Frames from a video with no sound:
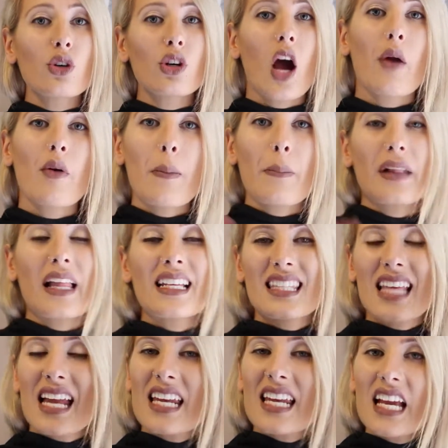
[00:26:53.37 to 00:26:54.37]
I replace
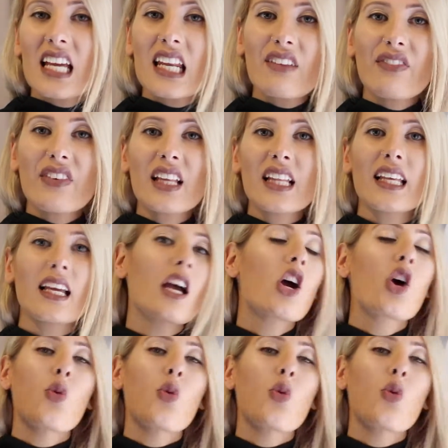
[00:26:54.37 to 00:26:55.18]
that negative feeling